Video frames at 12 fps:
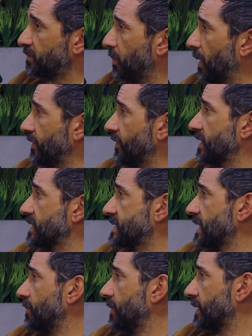But there is
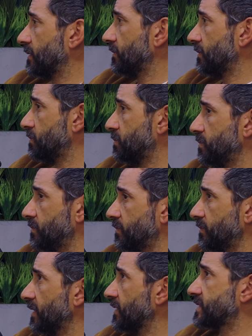
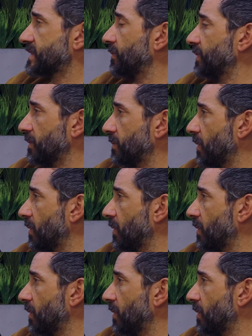something